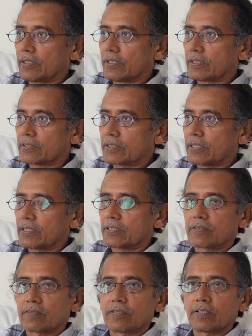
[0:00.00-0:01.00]
it's like
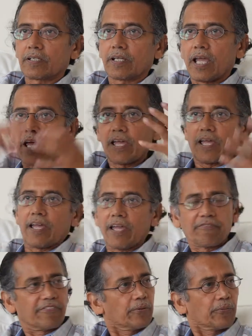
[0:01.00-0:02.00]

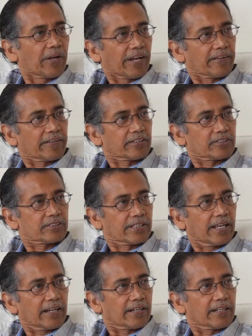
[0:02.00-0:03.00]
everywhere. It's
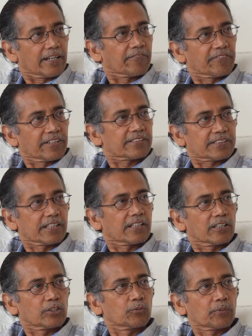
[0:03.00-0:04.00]
there in every
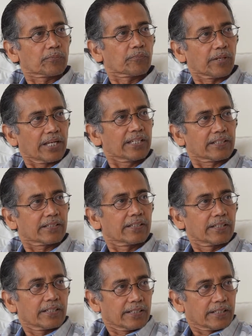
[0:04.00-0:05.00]
single human brain.
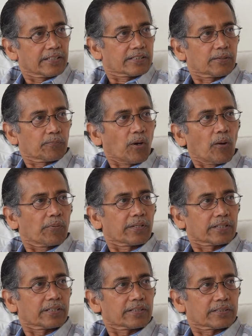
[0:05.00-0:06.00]
It's a
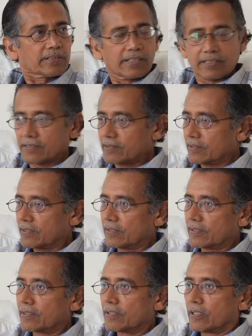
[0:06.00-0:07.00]
property. It's like
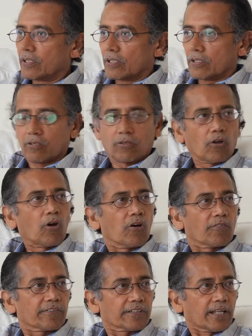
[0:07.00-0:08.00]
claw
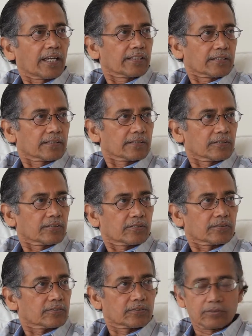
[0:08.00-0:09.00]
of a tiger.
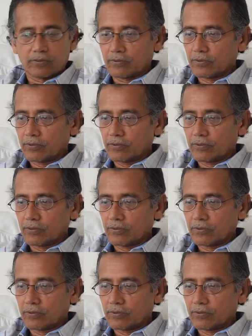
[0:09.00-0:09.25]
So